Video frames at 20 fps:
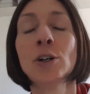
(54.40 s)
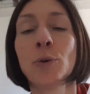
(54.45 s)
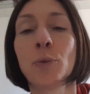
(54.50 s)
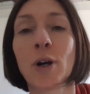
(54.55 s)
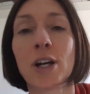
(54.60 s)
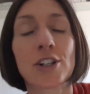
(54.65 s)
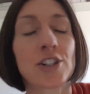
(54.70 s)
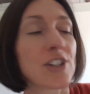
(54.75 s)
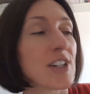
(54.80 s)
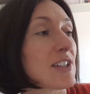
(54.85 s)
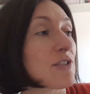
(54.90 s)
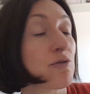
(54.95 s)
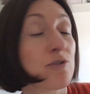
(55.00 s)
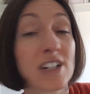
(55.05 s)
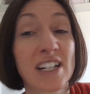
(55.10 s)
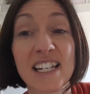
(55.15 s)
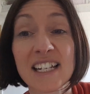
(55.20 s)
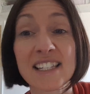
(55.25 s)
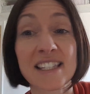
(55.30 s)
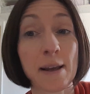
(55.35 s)
which is
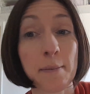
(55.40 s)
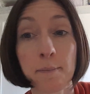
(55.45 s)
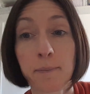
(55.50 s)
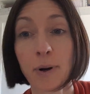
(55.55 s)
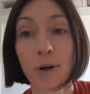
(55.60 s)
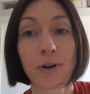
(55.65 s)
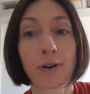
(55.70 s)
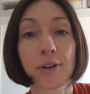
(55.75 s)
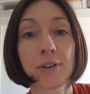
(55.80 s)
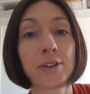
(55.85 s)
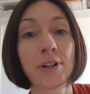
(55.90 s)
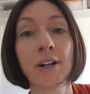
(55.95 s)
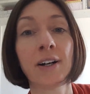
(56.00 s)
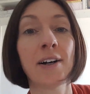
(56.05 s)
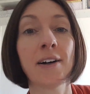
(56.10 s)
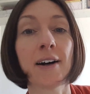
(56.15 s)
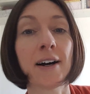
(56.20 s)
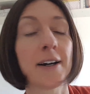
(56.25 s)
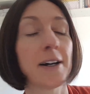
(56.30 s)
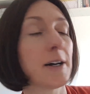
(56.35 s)
really simple,
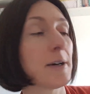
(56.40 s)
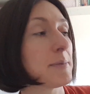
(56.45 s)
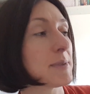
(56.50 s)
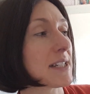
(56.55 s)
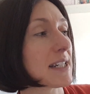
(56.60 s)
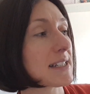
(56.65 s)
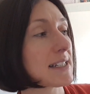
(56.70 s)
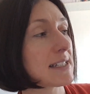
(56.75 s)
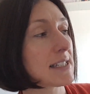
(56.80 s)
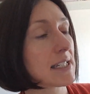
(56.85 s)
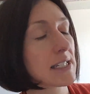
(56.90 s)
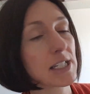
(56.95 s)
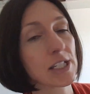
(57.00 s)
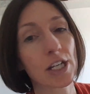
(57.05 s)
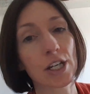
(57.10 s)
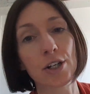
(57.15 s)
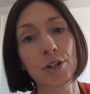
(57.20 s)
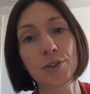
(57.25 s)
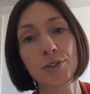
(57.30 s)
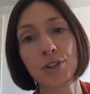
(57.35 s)
dead easy to
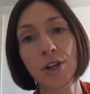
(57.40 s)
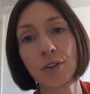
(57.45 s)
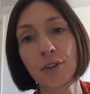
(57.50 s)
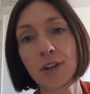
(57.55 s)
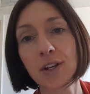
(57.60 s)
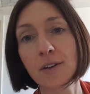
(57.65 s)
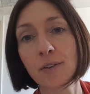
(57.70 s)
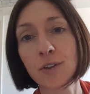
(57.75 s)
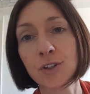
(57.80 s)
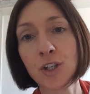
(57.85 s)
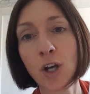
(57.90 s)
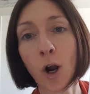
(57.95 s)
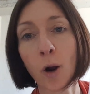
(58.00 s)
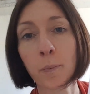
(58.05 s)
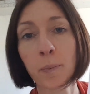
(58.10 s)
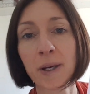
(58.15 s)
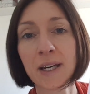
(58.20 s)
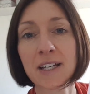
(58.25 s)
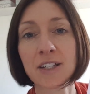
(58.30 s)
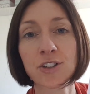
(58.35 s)
use. So the
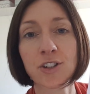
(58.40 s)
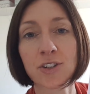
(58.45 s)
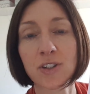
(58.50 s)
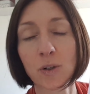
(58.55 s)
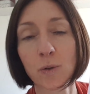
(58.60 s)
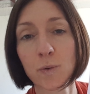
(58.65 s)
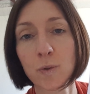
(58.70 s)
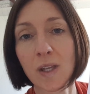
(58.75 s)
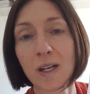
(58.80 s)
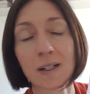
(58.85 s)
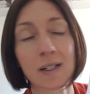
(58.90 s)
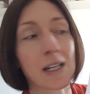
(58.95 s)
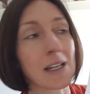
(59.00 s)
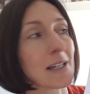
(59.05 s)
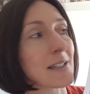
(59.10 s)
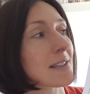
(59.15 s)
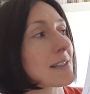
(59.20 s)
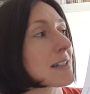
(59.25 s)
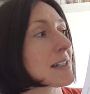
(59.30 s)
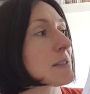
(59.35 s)
top bit is just sort of that
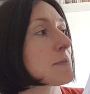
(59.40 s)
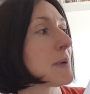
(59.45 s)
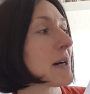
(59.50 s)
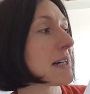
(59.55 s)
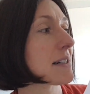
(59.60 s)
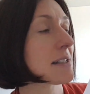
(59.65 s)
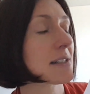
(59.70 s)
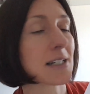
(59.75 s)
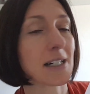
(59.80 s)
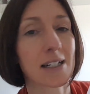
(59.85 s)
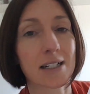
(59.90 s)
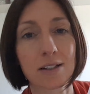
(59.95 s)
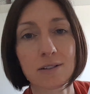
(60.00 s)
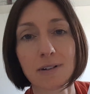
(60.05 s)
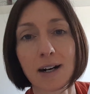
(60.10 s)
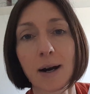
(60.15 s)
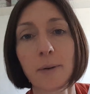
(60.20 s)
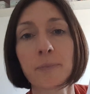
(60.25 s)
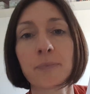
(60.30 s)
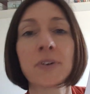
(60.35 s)
classic spider
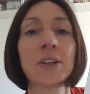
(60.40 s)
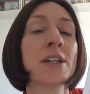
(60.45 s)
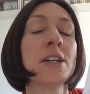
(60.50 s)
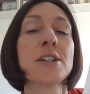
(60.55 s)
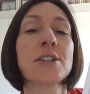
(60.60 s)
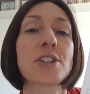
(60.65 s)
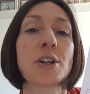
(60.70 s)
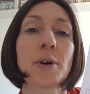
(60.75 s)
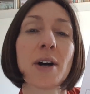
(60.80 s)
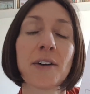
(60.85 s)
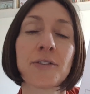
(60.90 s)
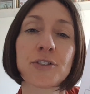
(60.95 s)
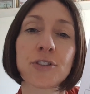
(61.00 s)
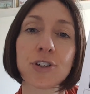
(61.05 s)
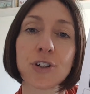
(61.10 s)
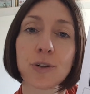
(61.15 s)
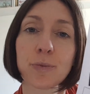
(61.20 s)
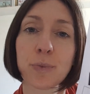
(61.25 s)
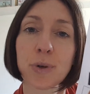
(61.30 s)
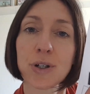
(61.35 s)
diagram. So after a
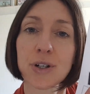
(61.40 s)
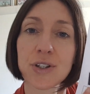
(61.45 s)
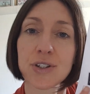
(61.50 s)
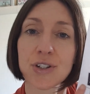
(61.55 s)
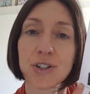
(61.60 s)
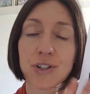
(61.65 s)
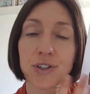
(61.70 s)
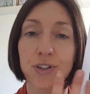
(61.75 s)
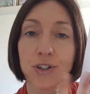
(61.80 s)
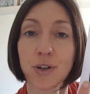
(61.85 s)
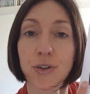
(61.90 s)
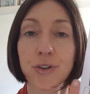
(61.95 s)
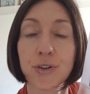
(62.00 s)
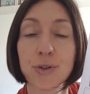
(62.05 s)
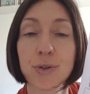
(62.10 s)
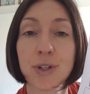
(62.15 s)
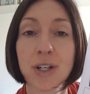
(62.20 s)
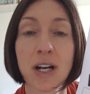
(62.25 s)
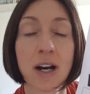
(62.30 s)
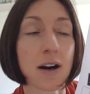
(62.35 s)
young person has gone
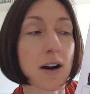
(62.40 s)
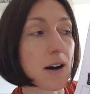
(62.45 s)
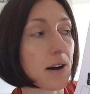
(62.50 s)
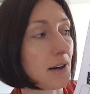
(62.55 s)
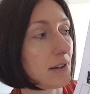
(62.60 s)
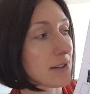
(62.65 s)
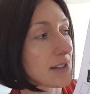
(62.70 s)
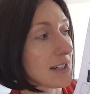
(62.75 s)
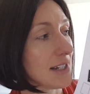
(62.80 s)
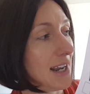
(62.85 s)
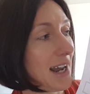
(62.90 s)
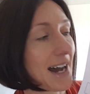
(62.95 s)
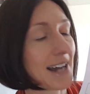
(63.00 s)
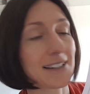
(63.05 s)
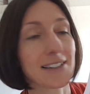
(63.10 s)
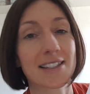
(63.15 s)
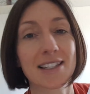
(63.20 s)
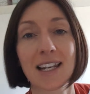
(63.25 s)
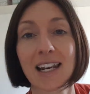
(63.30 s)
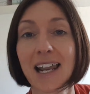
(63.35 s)
through the cards
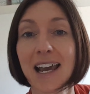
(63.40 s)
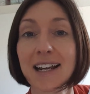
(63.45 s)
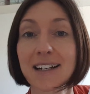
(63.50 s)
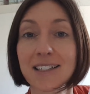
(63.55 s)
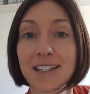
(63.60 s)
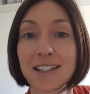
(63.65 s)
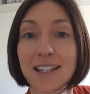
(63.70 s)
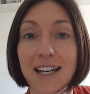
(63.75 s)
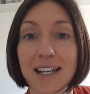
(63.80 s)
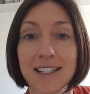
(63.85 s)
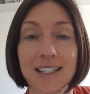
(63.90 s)
and selected their